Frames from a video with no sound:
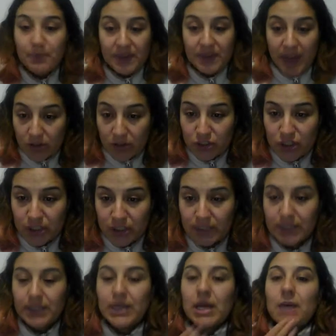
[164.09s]
pedagogy,
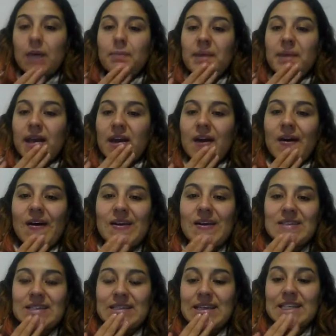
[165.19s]

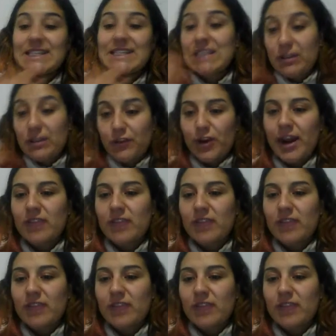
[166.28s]
because it's different.